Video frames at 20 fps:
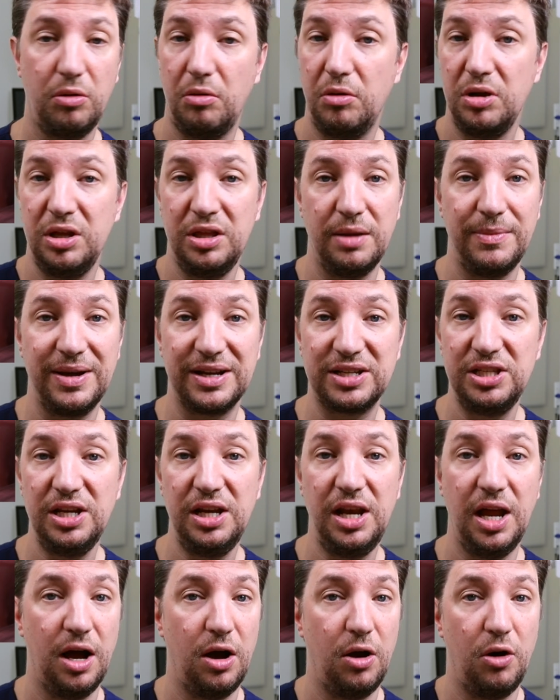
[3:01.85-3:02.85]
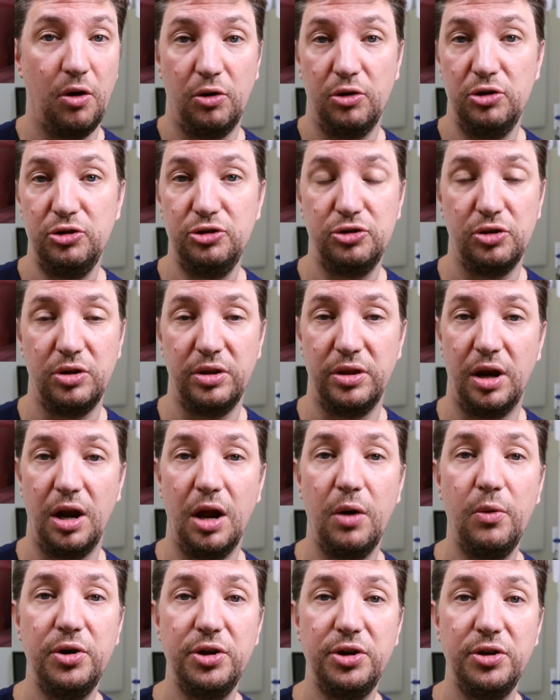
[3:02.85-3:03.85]
in the maxilla or also in the
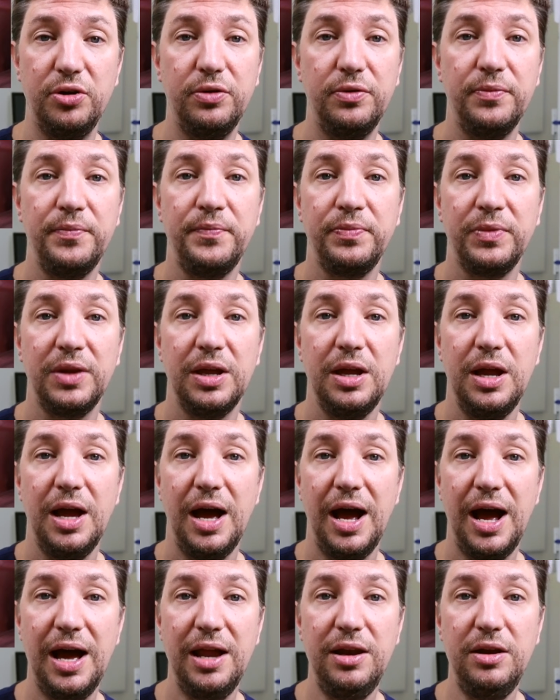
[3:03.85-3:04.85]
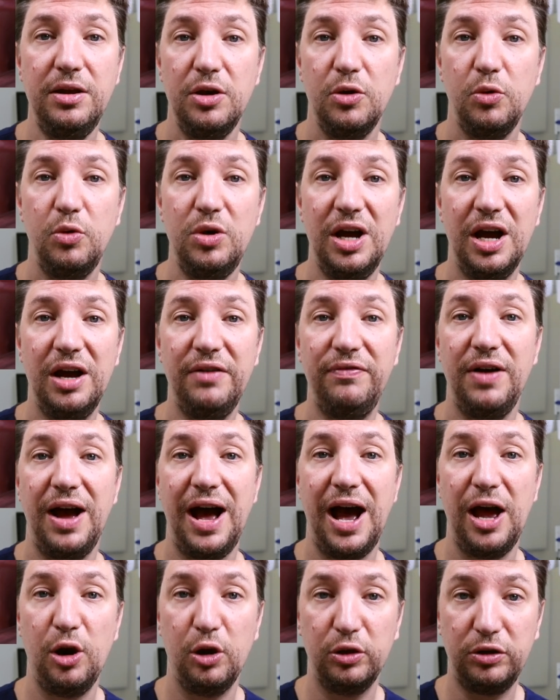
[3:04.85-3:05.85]
lower jaw, and we have
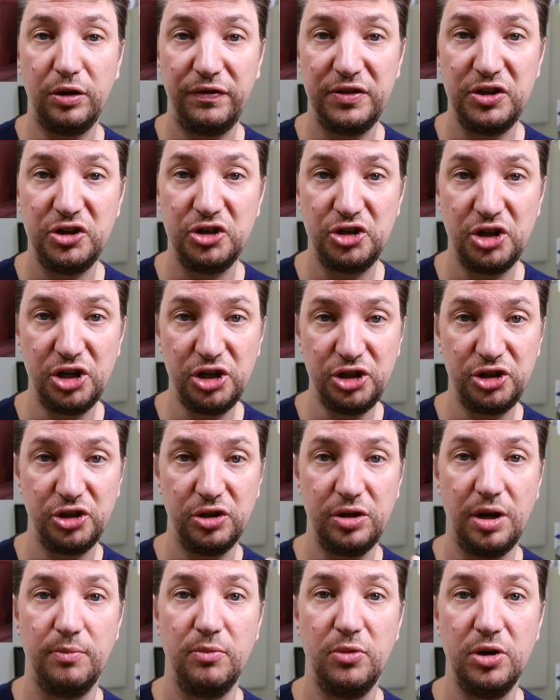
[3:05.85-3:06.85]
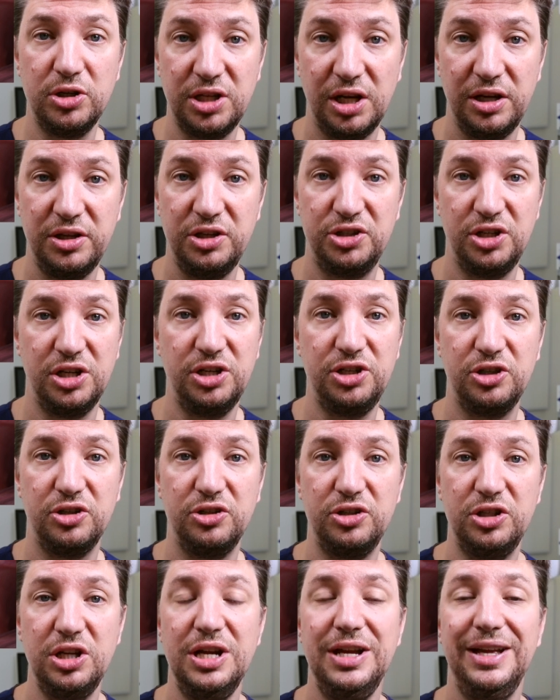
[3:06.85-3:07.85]
a lot of insertion and muscle
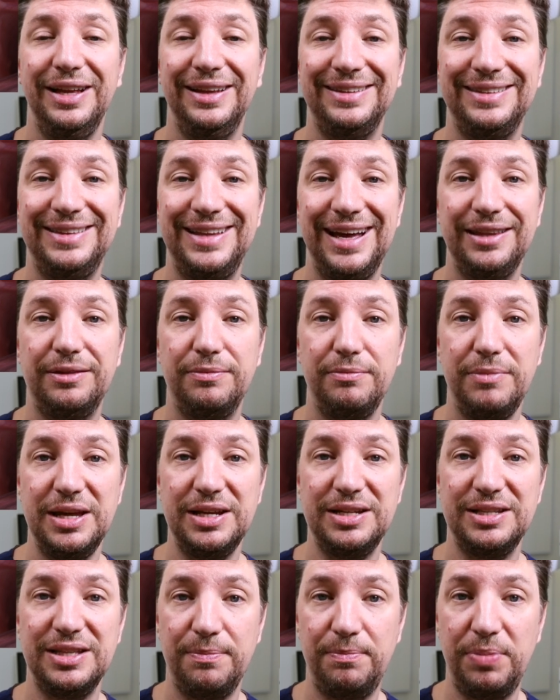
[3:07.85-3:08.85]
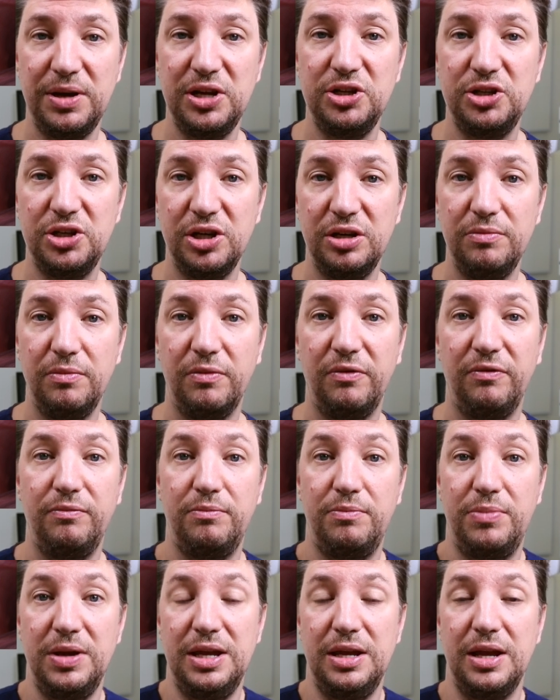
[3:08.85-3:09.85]
insertions that makes the patient
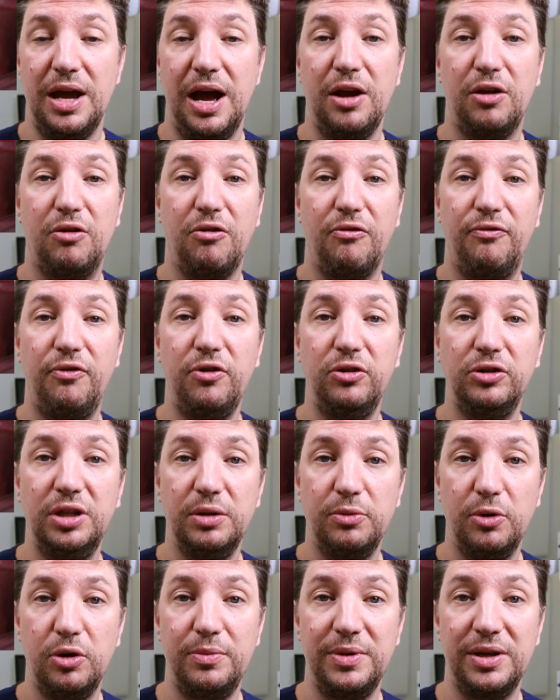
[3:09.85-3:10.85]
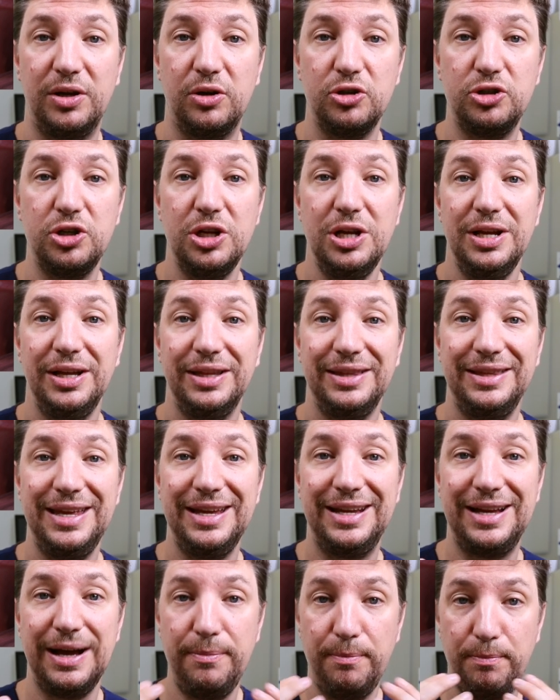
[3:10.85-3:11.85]
be uncomfortable because
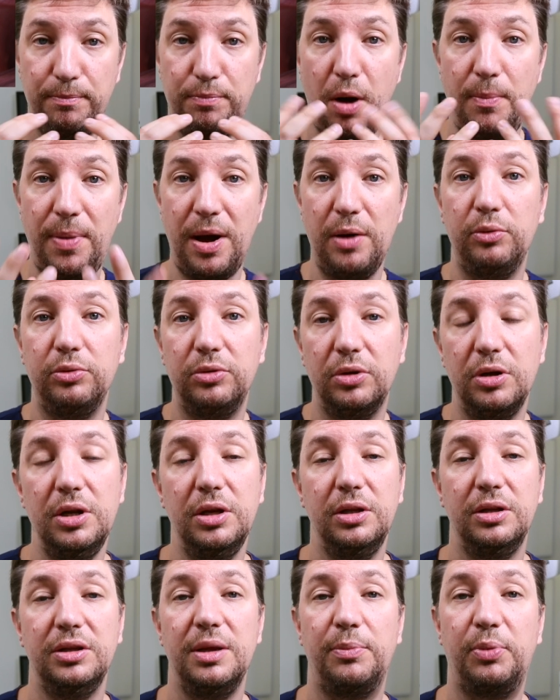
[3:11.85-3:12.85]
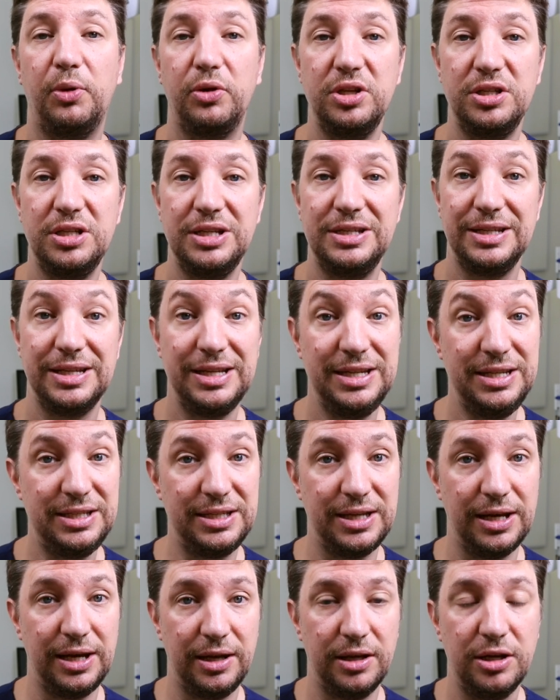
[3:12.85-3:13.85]
they can pop out the prosthesis
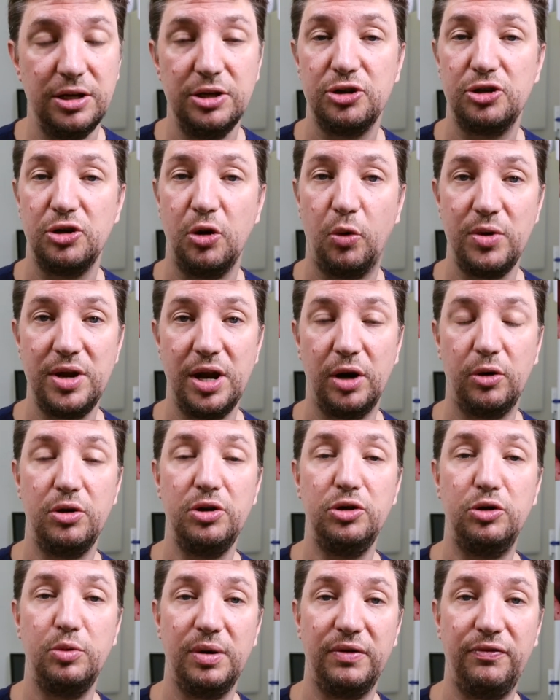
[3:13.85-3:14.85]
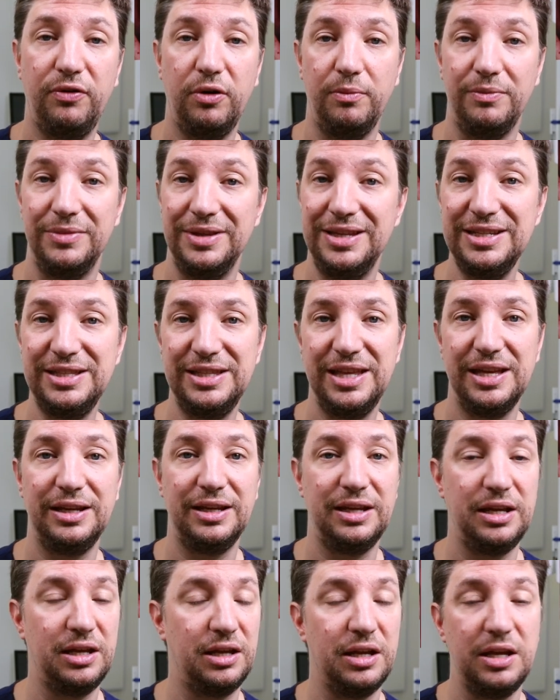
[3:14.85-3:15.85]
easily. So we are going to perform this
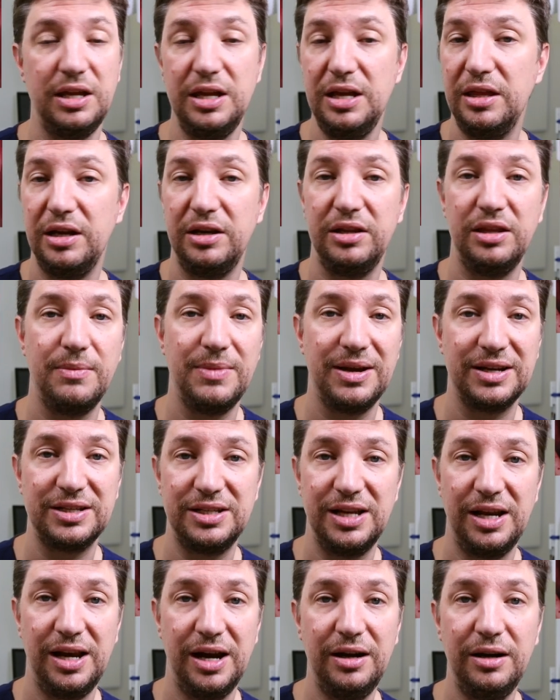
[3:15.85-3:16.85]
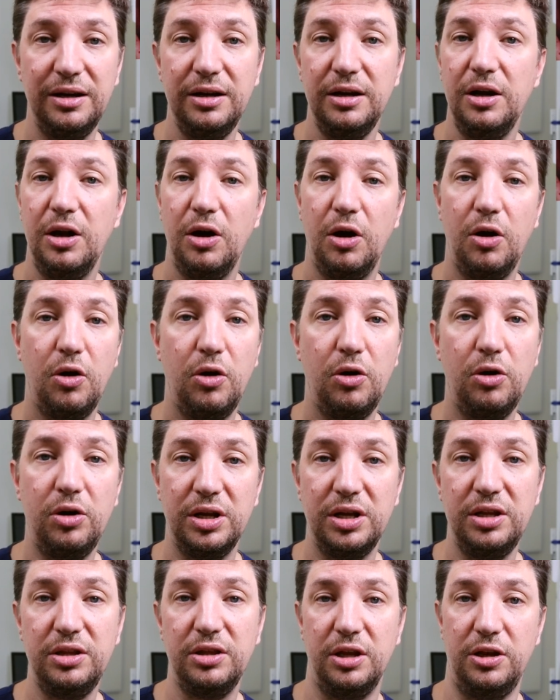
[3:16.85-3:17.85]
technique either in the maxilla or
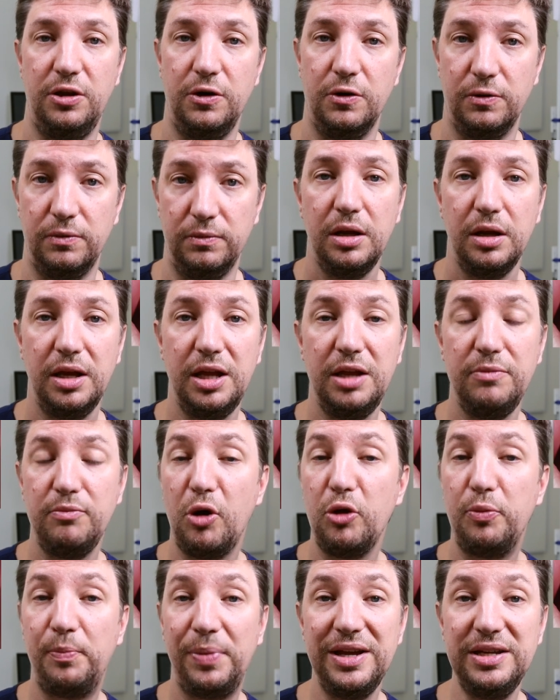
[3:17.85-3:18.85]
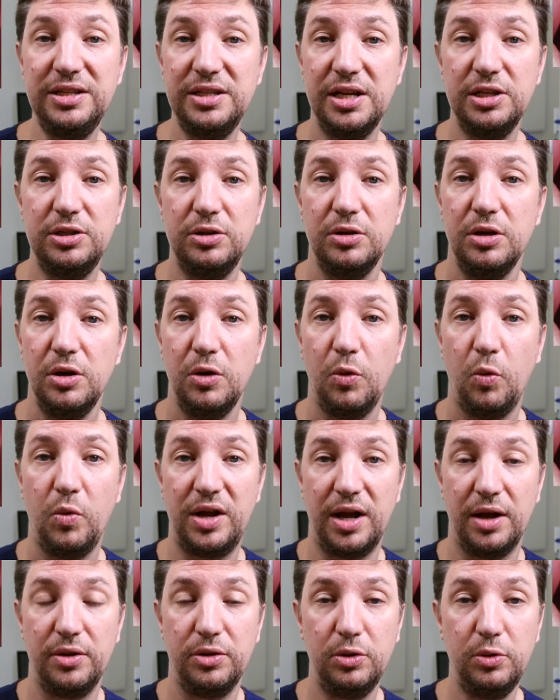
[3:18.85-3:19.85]
in the jaw. In both places we
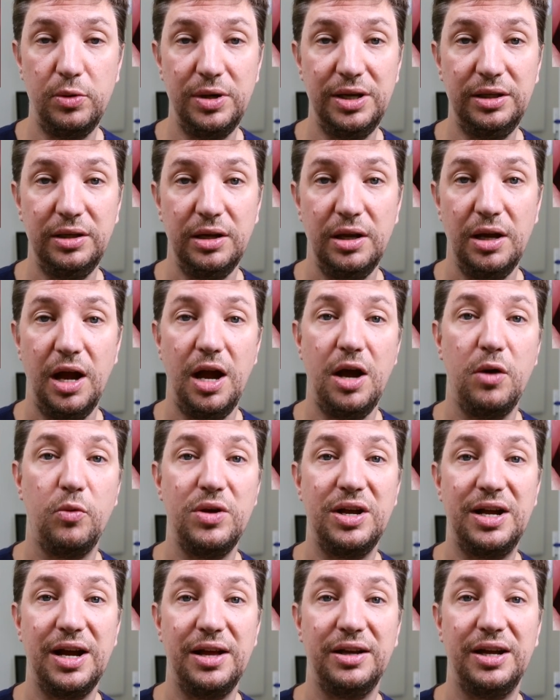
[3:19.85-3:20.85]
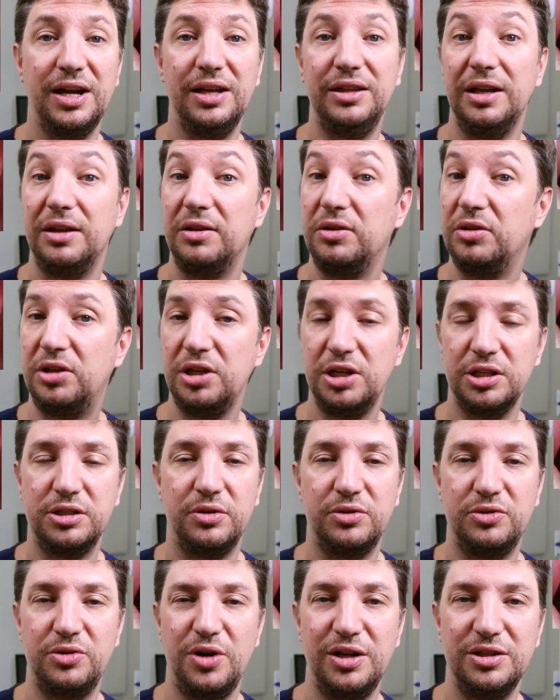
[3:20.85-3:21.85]
can do it and we can get these
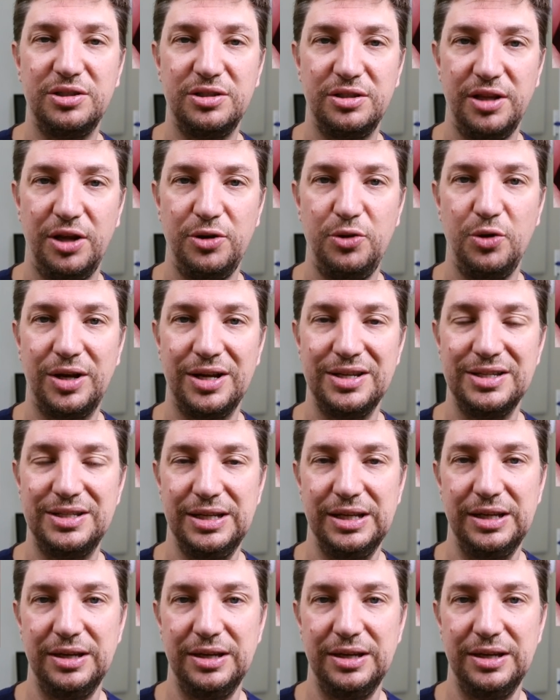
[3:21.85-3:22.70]
results that you can see